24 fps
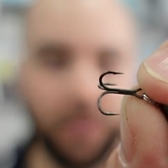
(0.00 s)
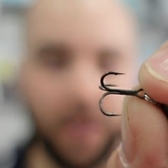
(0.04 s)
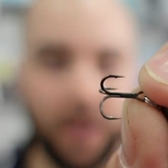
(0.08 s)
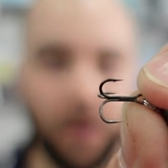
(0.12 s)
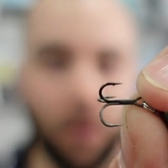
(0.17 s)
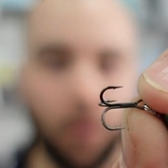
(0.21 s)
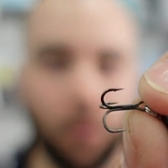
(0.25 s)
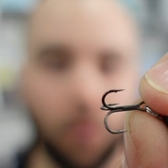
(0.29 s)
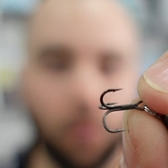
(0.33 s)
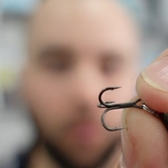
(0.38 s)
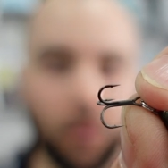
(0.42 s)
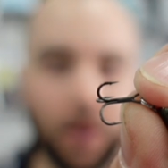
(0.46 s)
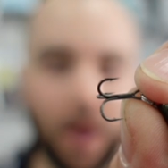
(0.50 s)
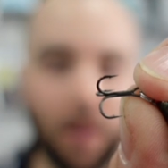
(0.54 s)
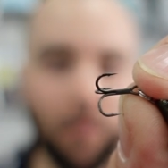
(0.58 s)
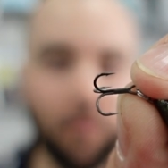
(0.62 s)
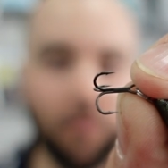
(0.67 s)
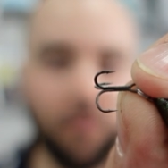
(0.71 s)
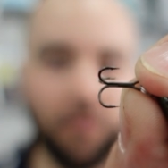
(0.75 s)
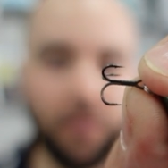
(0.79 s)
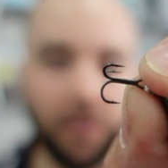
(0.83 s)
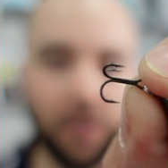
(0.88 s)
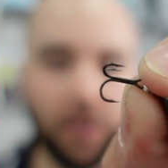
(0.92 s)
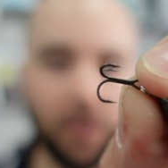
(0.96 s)
They all
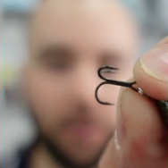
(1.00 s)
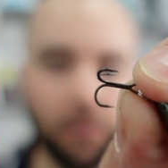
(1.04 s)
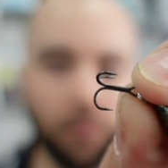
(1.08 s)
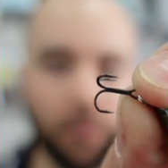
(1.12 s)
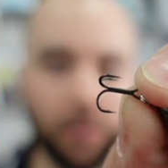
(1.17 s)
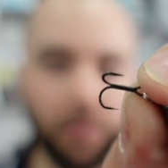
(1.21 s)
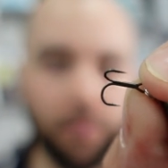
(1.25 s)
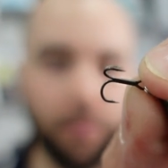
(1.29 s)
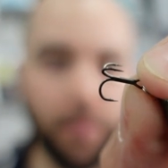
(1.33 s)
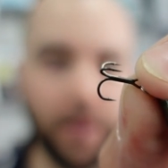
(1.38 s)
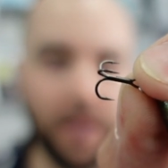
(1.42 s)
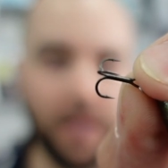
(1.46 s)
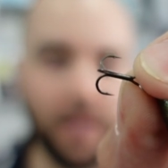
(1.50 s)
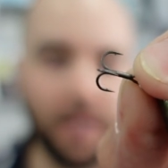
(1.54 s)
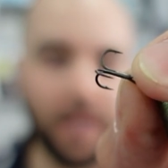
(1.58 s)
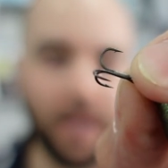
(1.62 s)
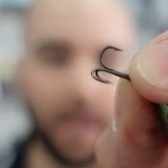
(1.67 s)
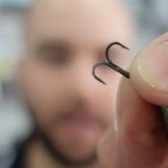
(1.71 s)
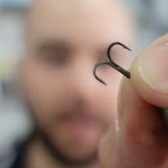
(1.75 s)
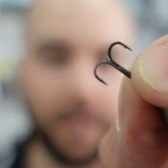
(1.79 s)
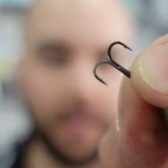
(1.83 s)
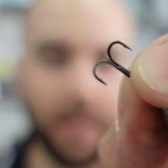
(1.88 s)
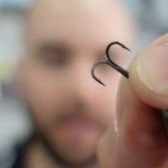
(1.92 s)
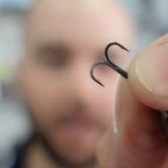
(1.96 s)
come fitted with
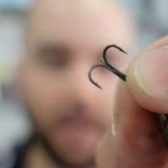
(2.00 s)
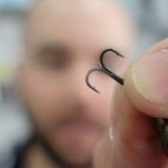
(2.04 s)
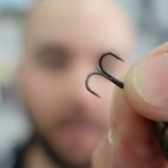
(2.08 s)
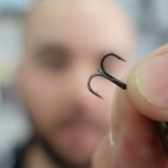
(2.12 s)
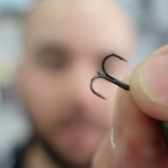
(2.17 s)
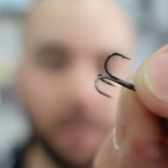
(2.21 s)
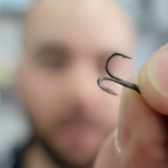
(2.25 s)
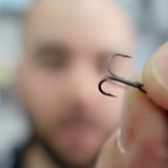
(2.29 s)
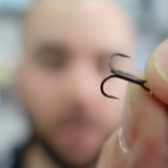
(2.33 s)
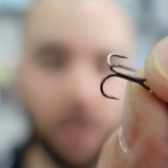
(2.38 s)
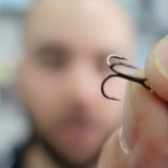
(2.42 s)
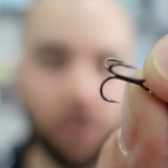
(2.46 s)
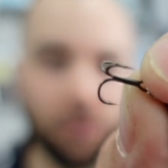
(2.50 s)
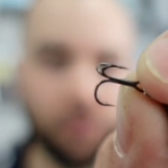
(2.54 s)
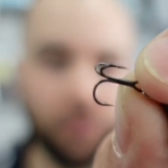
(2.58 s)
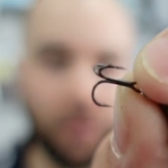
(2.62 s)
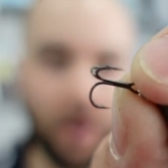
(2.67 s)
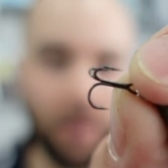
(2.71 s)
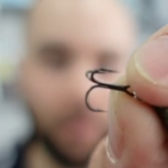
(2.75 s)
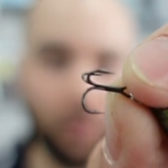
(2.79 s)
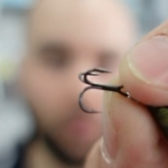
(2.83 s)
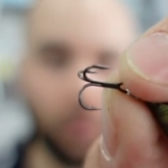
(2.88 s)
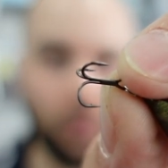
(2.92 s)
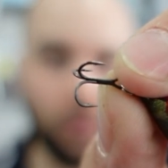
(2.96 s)
BKK
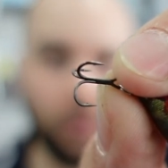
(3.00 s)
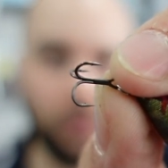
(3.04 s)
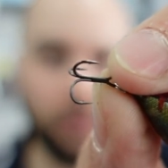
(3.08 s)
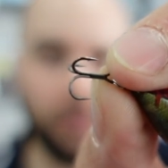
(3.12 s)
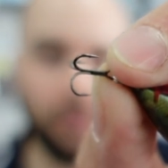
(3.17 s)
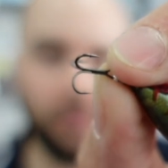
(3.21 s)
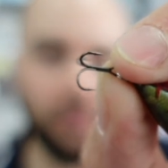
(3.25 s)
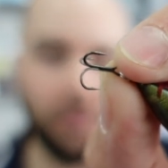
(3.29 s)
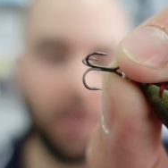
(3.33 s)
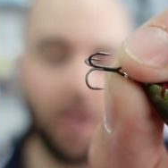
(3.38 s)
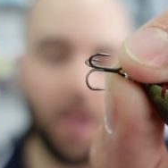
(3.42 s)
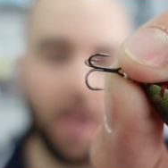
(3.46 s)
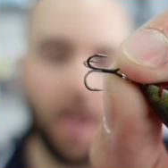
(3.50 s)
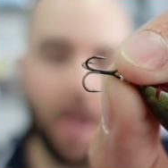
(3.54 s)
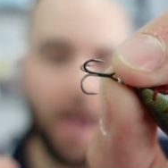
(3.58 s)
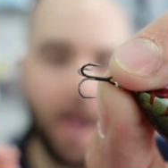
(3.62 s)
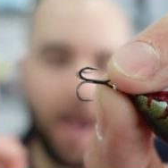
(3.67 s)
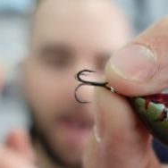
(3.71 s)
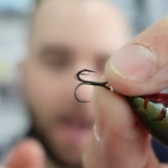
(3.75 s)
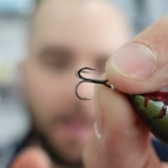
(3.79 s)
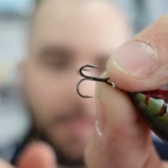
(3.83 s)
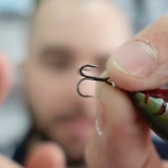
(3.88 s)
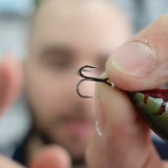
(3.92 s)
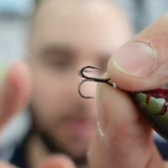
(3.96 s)
treble hooks.
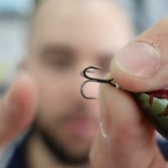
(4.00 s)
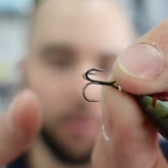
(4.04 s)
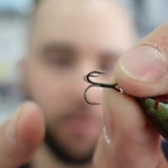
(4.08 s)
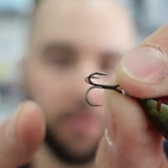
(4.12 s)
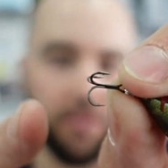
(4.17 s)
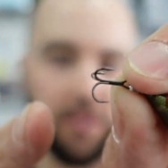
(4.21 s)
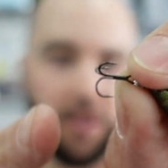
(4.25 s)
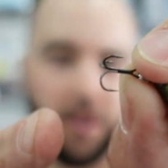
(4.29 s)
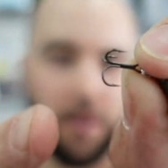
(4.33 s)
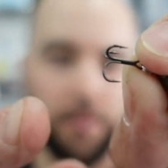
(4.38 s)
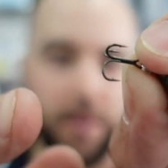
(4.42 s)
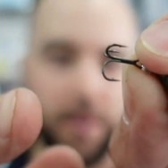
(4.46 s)
And the good thing